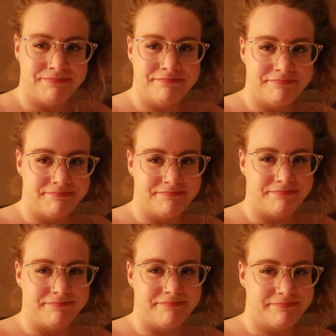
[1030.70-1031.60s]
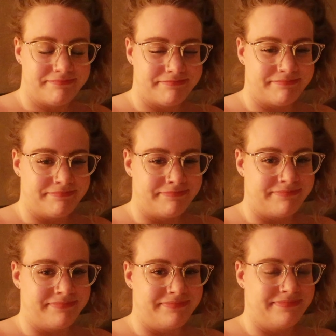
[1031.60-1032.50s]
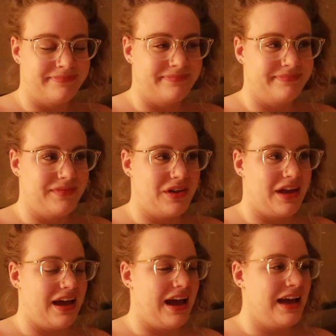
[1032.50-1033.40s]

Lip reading: previews or whatever. Because they were